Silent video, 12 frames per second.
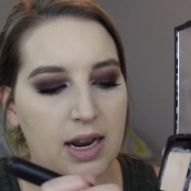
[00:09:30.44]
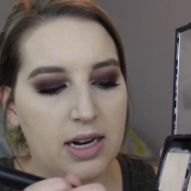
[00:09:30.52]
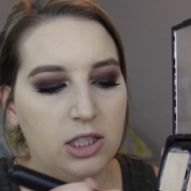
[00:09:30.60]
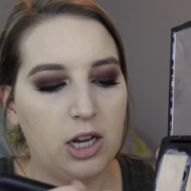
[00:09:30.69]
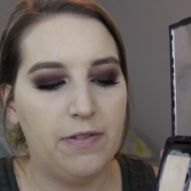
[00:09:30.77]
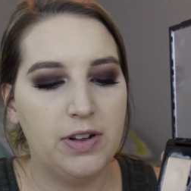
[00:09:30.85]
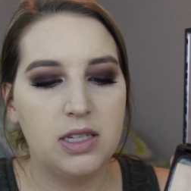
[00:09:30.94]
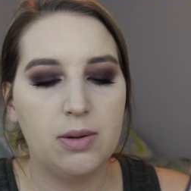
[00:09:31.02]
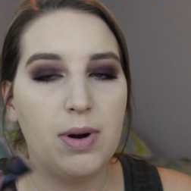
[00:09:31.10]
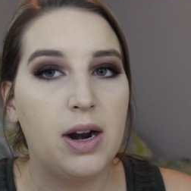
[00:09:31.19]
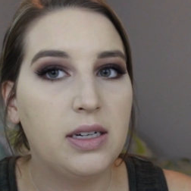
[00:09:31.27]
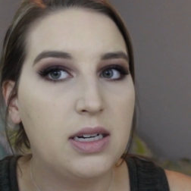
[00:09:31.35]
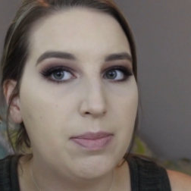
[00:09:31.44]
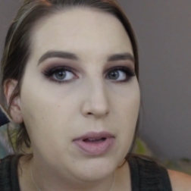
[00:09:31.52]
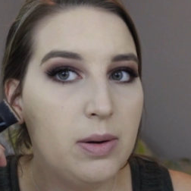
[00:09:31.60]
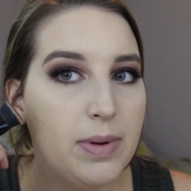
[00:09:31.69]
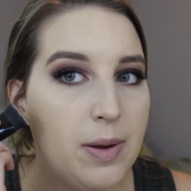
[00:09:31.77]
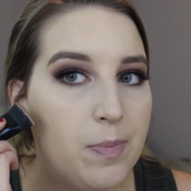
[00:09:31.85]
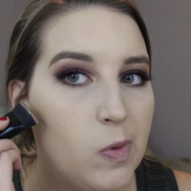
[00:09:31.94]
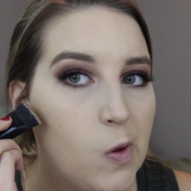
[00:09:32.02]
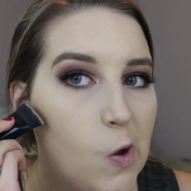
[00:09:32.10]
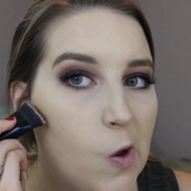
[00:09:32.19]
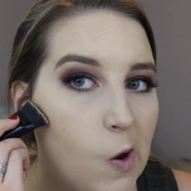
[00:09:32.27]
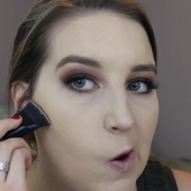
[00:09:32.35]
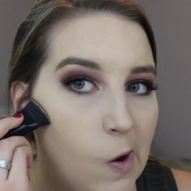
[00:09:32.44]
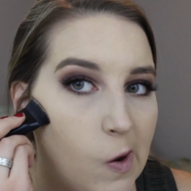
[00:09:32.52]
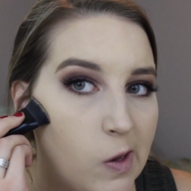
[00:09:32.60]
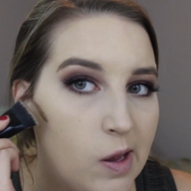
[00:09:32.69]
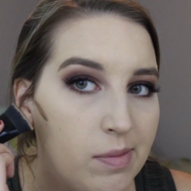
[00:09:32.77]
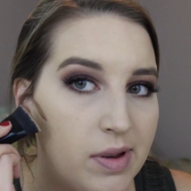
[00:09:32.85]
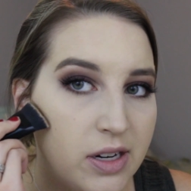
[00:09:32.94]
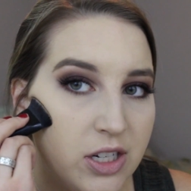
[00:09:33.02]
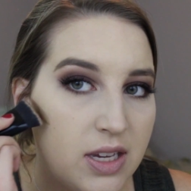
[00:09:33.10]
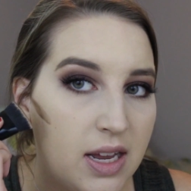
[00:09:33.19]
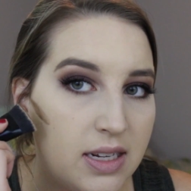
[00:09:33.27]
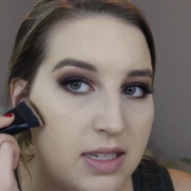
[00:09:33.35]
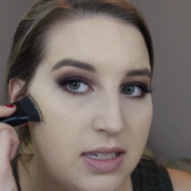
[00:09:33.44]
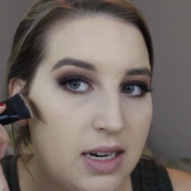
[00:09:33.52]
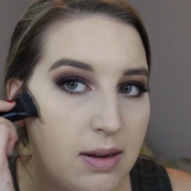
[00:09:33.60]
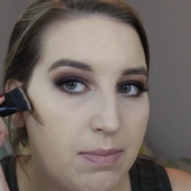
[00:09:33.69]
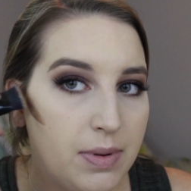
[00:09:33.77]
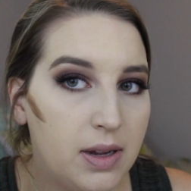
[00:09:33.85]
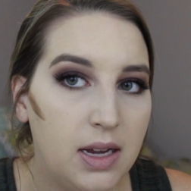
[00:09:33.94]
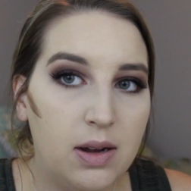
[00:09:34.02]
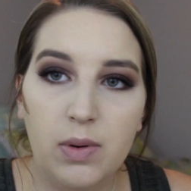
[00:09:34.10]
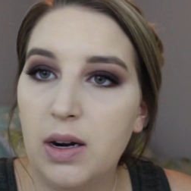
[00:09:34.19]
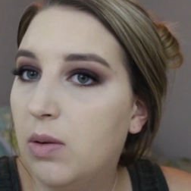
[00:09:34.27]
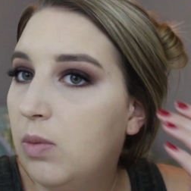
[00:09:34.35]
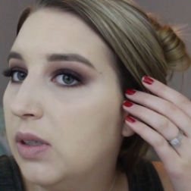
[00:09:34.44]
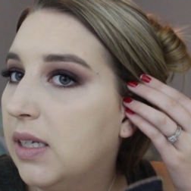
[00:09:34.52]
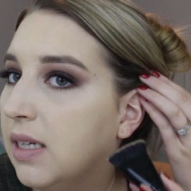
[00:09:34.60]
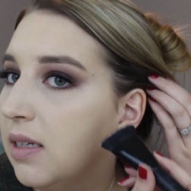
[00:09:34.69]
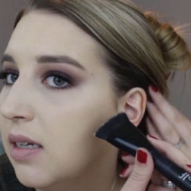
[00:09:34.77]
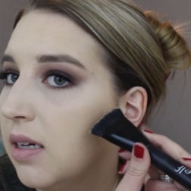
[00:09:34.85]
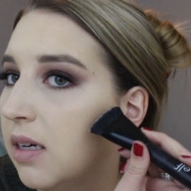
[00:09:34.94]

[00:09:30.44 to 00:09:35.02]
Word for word: kind of softens the product up a little bit. So I'm gonna just kind of stamp it where I want it.